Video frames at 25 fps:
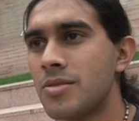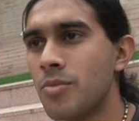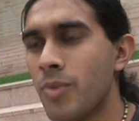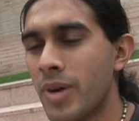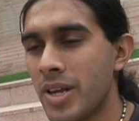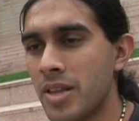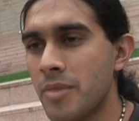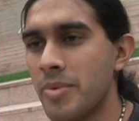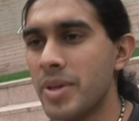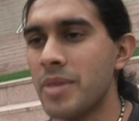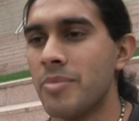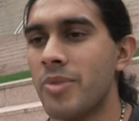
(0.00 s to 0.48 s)

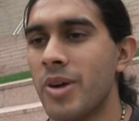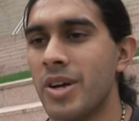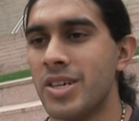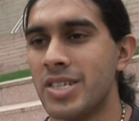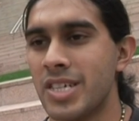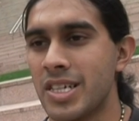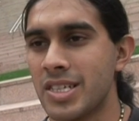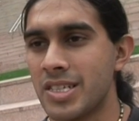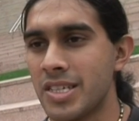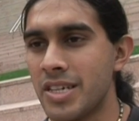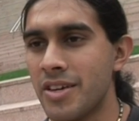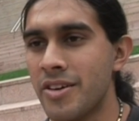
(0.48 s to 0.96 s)
One of the big
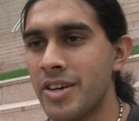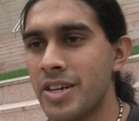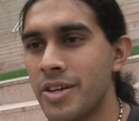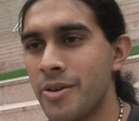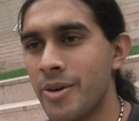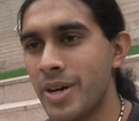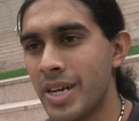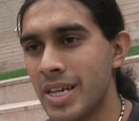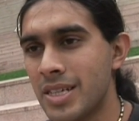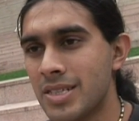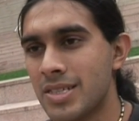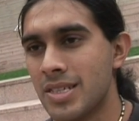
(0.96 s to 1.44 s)
projects here at
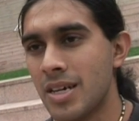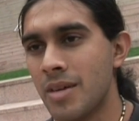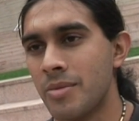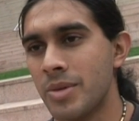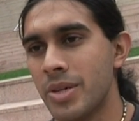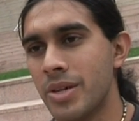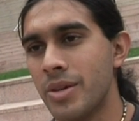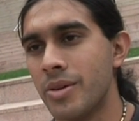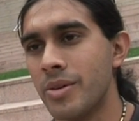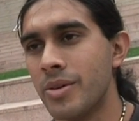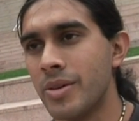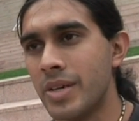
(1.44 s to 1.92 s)

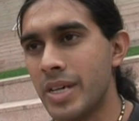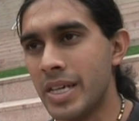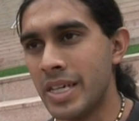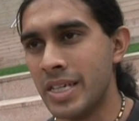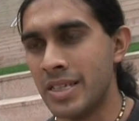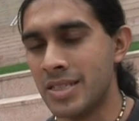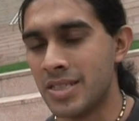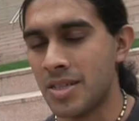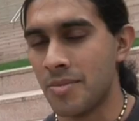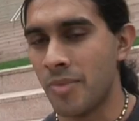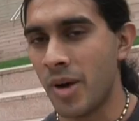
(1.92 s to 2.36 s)
UNSW is the